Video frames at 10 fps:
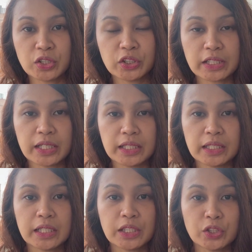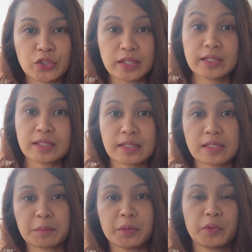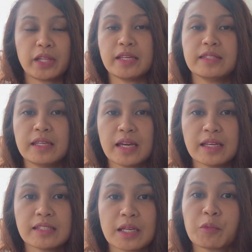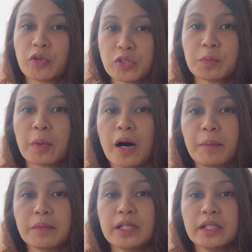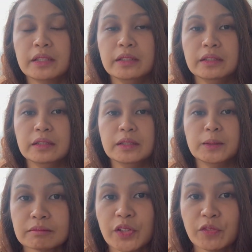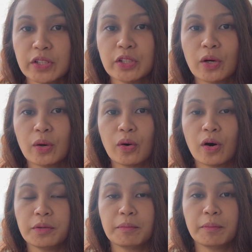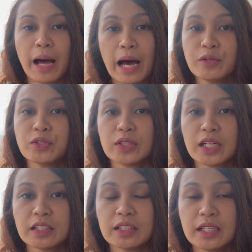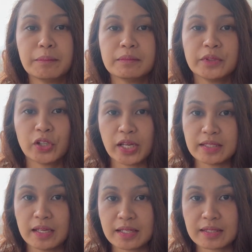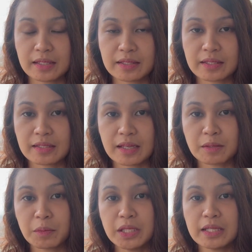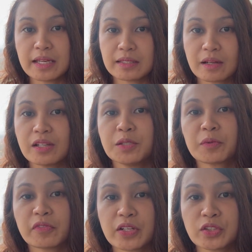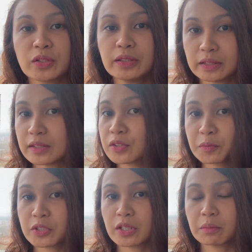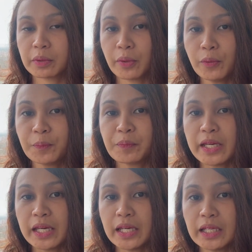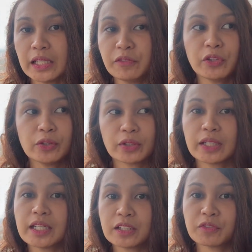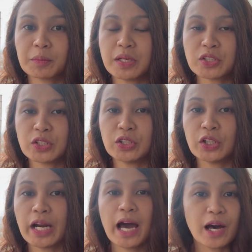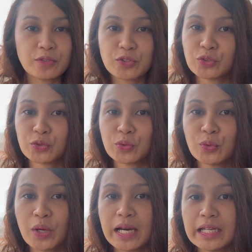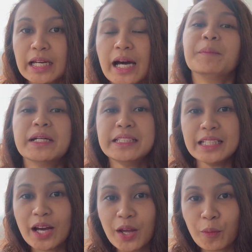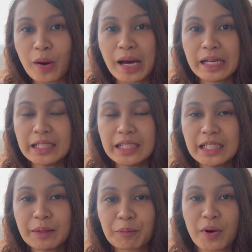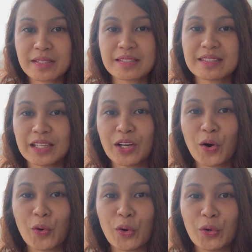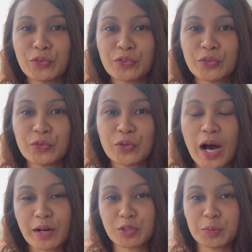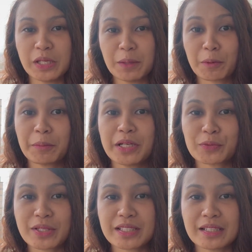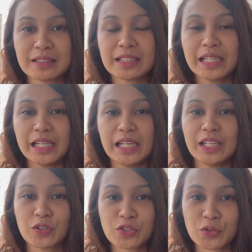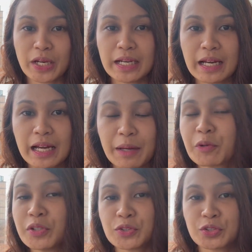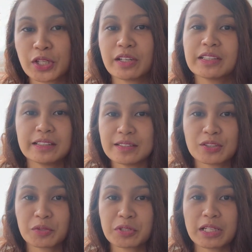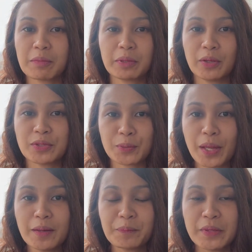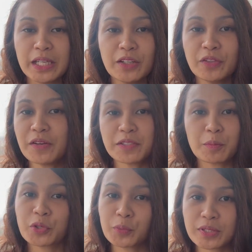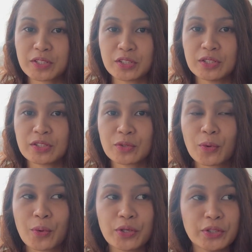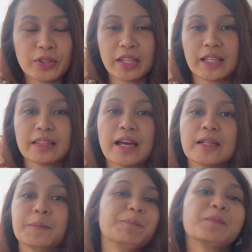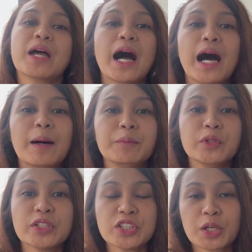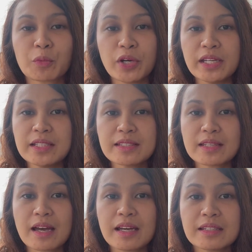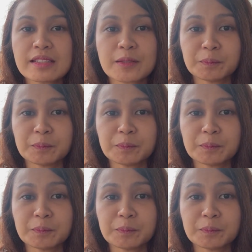on getting your skills assessment with ACS, I'm going to pop the video on how to get your ACS skills assessment as an IT professional in the description down below. And if you're looking at information on how to do a DIY processing of how to be a permanent resident in Australia, I'm going to share it in the description down below as well. If you have some more questions or you think that you can share more insights,